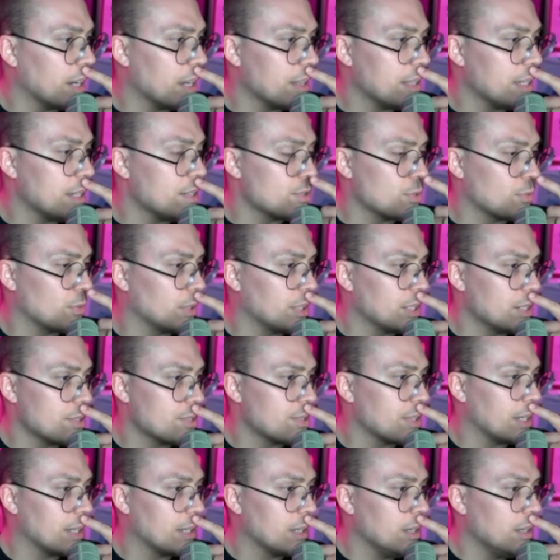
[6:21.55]
I think he's really
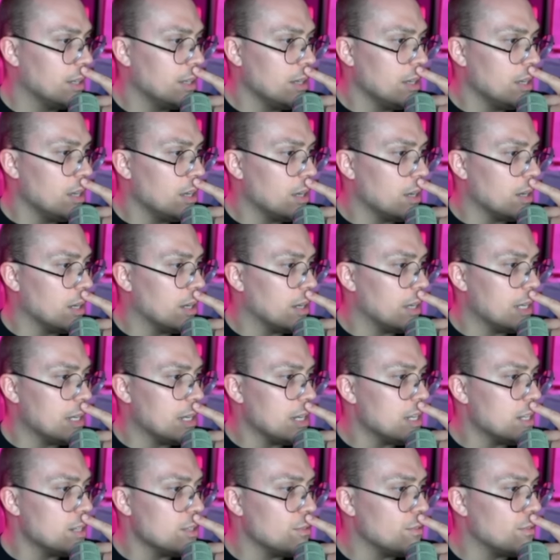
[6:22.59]
just like an
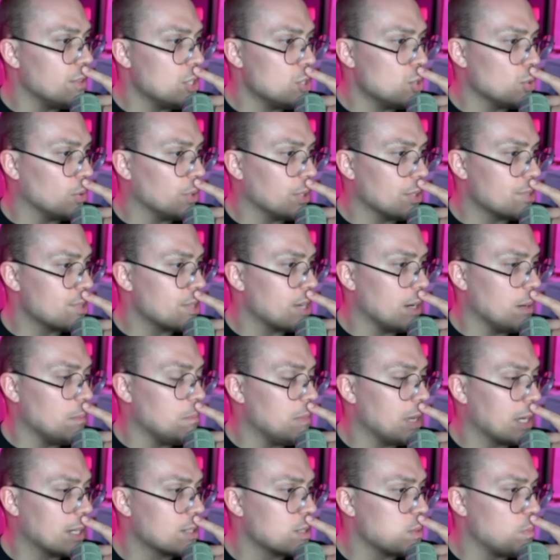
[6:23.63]
individualist in a
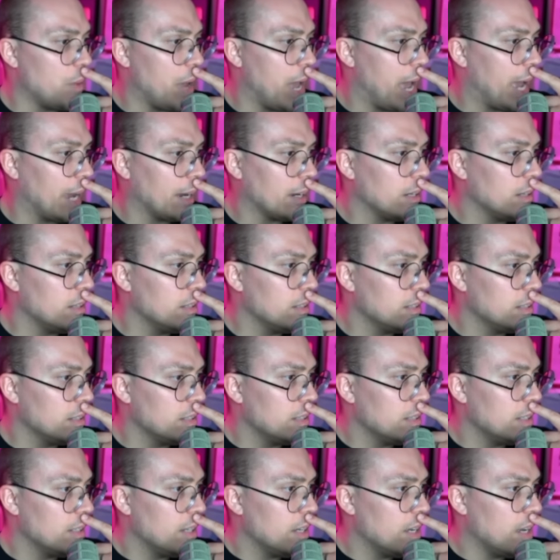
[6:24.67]
mixed bag.
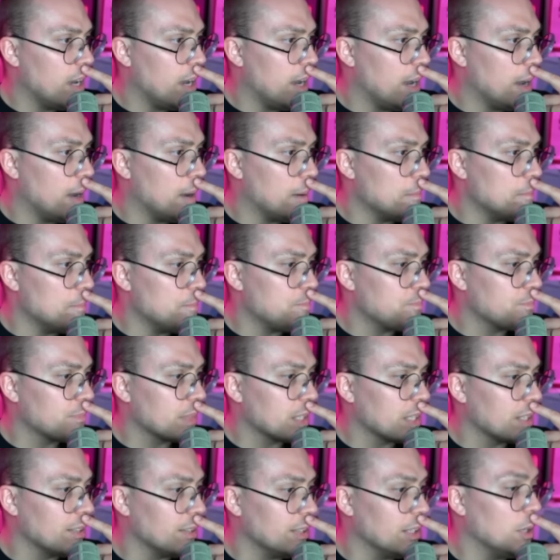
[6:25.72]

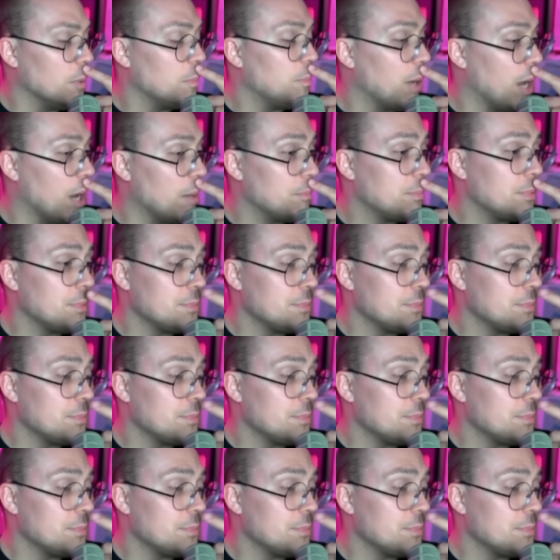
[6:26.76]
Lil Pump.